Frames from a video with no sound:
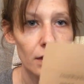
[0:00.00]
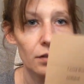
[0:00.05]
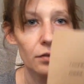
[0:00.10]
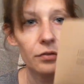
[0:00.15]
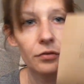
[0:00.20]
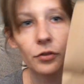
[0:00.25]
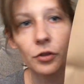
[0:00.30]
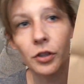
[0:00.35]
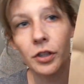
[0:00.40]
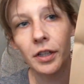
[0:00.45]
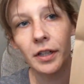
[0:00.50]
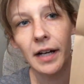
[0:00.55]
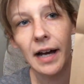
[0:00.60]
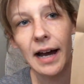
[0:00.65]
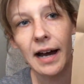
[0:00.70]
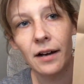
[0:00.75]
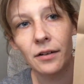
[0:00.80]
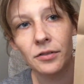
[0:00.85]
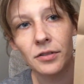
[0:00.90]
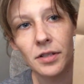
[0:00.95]
for
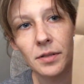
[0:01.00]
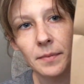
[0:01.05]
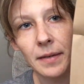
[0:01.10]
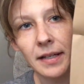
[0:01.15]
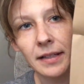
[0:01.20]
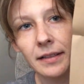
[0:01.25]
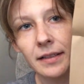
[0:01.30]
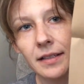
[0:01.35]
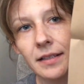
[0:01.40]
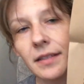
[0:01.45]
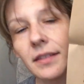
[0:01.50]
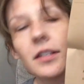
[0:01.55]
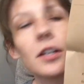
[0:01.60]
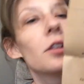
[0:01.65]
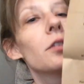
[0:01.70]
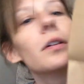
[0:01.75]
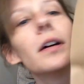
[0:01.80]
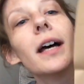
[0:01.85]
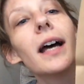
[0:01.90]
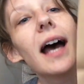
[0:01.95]
how to make this.
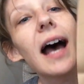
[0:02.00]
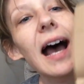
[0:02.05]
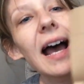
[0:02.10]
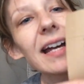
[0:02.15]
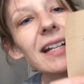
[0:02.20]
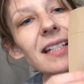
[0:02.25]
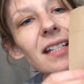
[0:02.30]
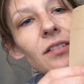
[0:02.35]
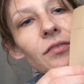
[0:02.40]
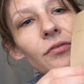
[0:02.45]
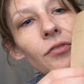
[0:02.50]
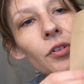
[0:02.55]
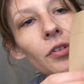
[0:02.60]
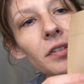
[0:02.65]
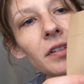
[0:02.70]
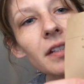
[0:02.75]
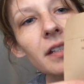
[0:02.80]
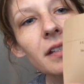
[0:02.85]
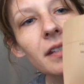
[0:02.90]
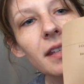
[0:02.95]
So I did
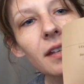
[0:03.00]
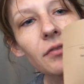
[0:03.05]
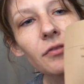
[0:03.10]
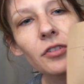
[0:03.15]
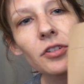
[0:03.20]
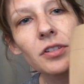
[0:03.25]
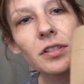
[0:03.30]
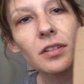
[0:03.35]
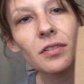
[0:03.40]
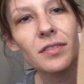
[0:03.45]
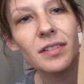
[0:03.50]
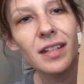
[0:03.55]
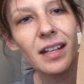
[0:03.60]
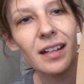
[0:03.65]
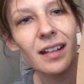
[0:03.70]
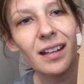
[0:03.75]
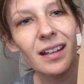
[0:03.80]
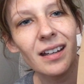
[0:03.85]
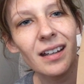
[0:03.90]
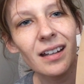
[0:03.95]
fold this. At first I was
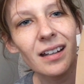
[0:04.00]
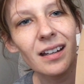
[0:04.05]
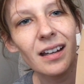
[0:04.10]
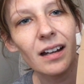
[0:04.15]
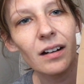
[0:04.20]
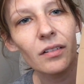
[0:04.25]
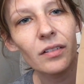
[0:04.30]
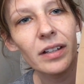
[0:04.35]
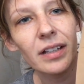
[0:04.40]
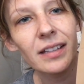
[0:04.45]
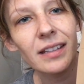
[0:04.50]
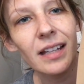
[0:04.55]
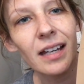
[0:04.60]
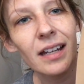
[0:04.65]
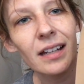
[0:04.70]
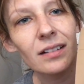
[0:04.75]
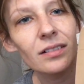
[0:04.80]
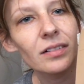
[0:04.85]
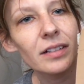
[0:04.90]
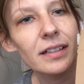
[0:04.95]
like, I don't like
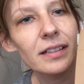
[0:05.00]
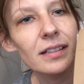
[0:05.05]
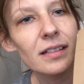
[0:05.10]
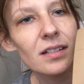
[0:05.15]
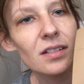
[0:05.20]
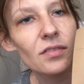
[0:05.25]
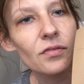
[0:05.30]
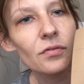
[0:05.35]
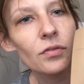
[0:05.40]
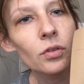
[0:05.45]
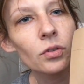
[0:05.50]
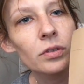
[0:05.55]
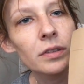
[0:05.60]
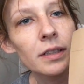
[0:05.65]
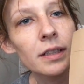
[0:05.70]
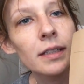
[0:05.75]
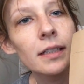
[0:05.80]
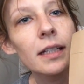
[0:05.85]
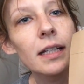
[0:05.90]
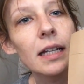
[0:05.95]
that. I don't like that it's
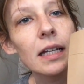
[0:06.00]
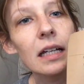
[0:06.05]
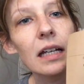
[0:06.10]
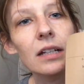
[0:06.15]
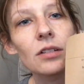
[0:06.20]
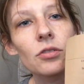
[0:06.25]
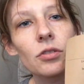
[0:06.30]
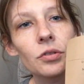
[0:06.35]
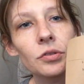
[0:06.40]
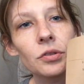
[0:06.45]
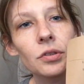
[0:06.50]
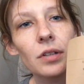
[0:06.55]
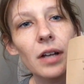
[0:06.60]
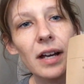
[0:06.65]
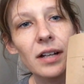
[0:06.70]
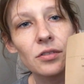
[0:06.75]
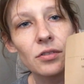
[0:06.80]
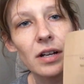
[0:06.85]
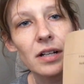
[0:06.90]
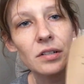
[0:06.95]
folded.
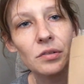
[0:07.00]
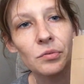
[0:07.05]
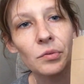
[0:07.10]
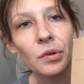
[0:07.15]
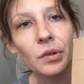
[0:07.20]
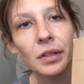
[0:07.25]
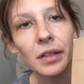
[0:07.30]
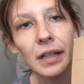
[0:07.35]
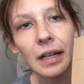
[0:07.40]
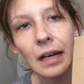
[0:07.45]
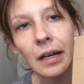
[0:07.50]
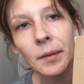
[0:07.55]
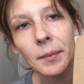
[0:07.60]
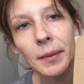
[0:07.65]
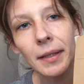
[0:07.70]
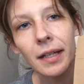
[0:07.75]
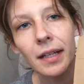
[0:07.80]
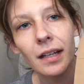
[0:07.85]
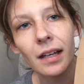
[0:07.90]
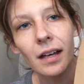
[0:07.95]
I tried to roll it up,
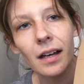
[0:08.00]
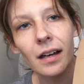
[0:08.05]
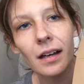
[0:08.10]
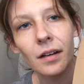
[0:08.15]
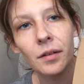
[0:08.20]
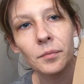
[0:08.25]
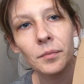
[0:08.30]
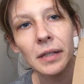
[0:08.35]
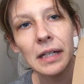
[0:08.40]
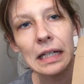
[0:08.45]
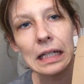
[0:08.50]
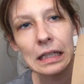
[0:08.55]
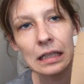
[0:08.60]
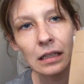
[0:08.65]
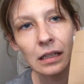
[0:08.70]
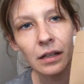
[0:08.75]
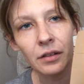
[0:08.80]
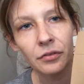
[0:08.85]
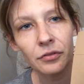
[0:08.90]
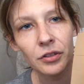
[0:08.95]
but in
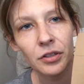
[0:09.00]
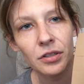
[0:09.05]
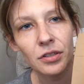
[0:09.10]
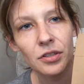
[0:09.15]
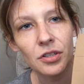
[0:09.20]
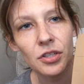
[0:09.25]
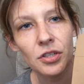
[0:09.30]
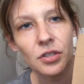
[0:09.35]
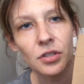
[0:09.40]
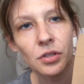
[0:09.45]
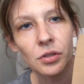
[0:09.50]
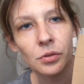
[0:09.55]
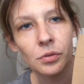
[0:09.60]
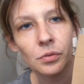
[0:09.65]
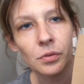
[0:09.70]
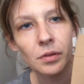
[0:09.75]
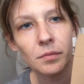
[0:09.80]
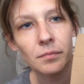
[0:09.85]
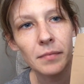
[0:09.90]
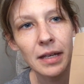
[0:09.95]
an effort
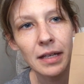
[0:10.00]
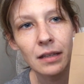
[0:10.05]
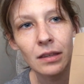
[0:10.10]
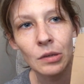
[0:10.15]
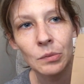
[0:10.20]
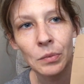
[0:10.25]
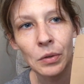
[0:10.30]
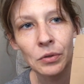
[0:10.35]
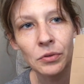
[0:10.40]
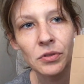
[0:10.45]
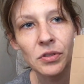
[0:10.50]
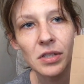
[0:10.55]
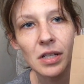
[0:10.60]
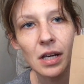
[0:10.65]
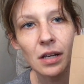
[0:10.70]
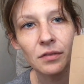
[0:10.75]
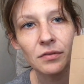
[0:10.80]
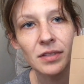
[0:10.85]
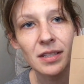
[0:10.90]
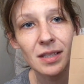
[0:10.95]
to make the most
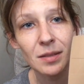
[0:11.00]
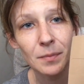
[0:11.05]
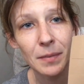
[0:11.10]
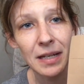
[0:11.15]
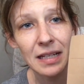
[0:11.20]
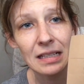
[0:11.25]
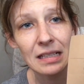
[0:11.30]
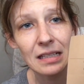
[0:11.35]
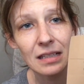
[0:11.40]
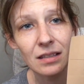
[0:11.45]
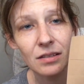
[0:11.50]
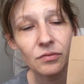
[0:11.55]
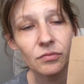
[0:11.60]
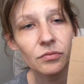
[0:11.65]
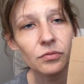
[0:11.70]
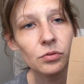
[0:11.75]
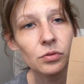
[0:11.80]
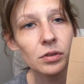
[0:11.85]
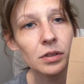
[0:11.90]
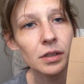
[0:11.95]
of space
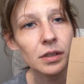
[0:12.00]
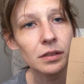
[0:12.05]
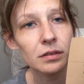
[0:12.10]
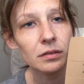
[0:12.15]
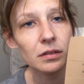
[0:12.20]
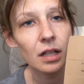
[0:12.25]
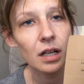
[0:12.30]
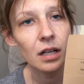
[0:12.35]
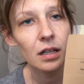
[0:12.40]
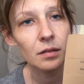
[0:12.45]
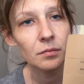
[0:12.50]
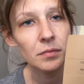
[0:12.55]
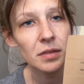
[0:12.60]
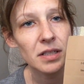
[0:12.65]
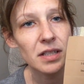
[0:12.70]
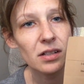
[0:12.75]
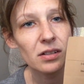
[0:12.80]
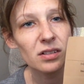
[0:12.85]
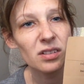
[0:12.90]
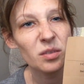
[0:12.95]
for
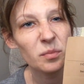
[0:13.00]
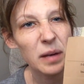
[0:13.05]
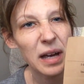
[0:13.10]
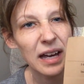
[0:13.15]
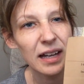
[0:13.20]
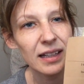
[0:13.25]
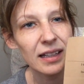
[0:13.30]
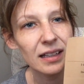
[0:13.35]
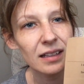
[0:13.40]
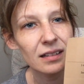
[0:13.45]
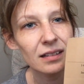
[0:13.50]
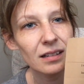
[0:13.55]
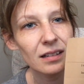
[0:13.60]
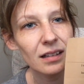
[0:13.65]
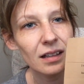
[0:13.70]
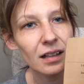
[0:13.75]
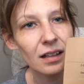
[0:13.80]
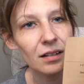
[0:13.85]
material packing,